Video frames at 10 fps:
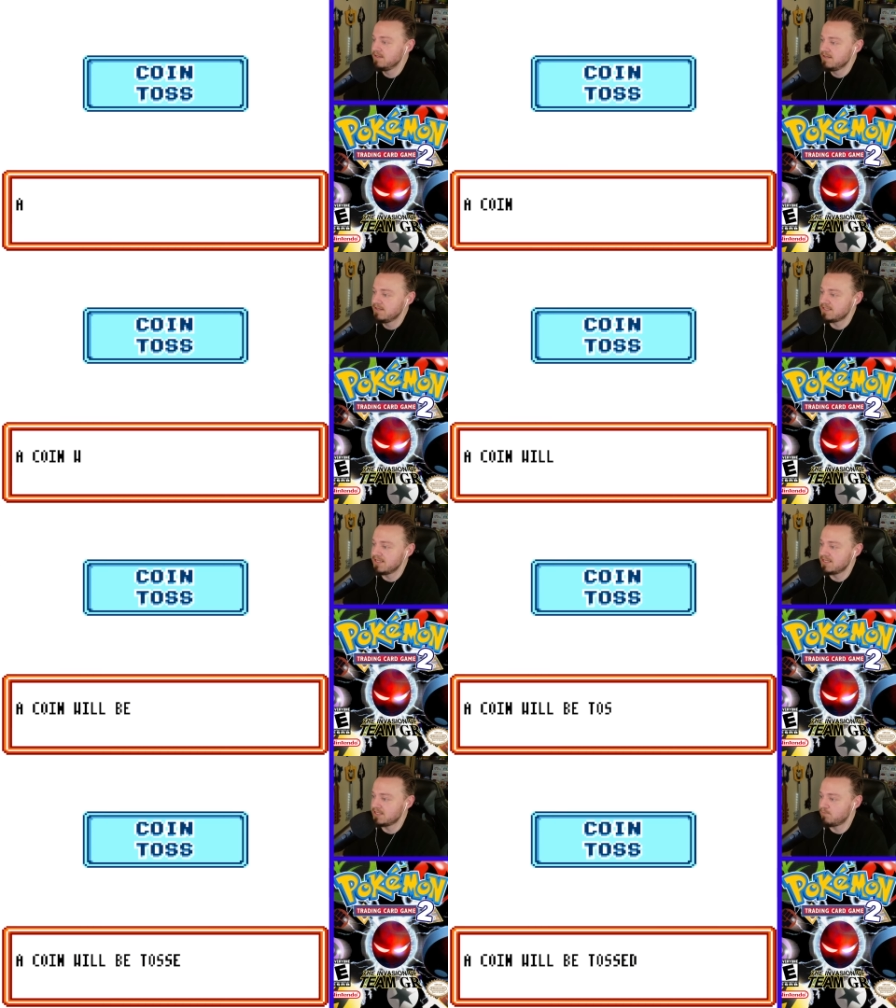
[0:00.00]

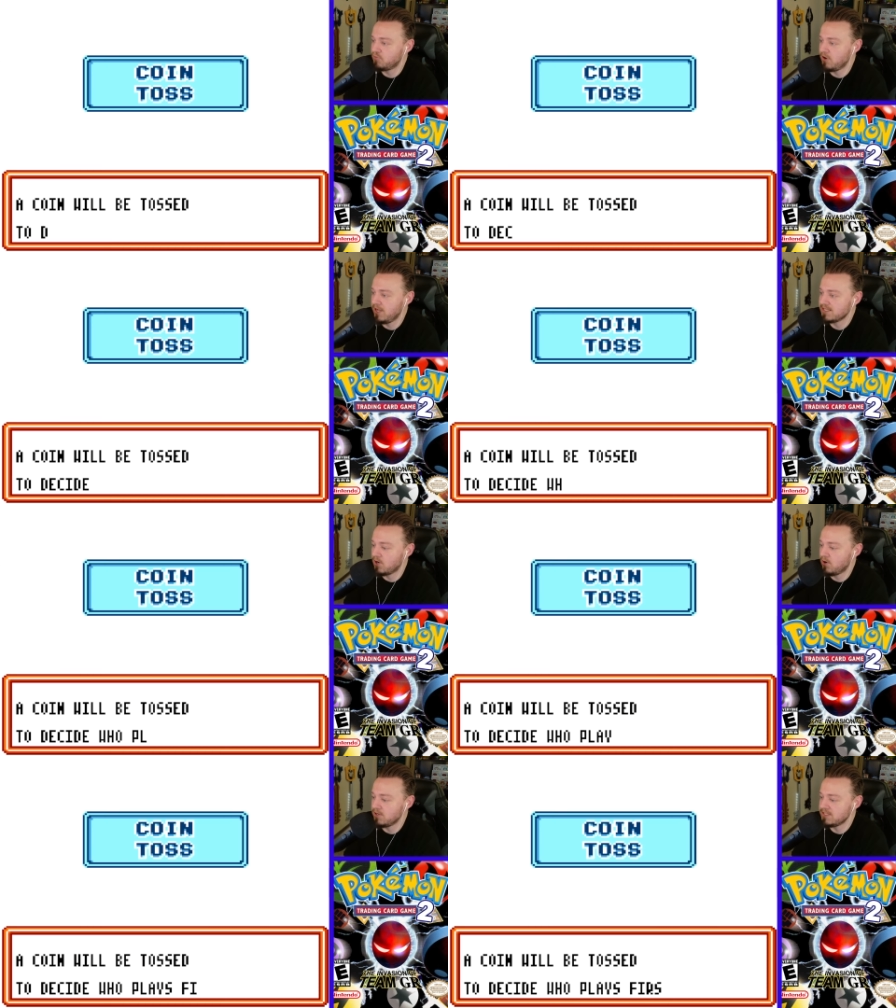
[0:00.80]
6 prize
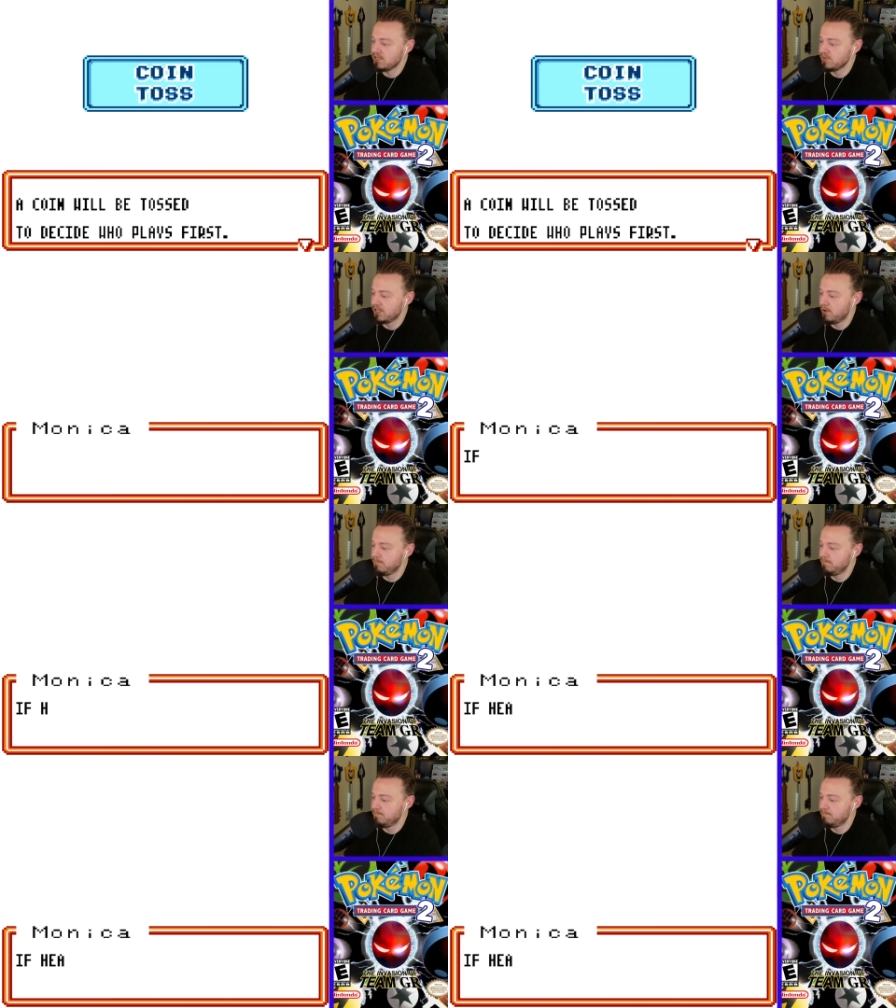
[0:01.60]
cards. Here we go.